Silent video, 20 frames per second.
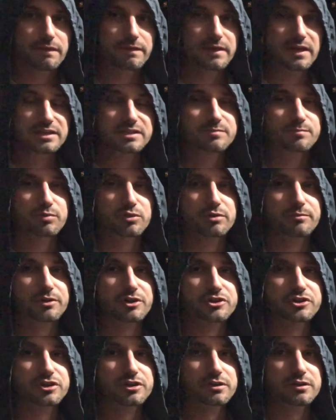That's pretty
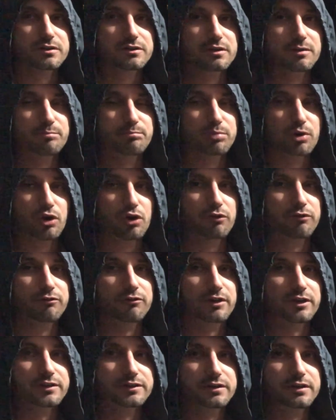much the
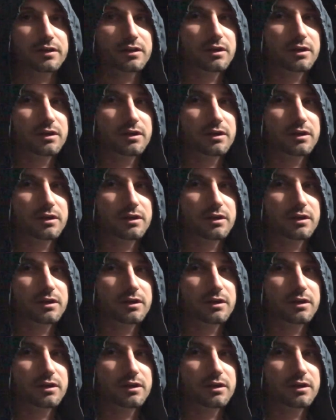perfect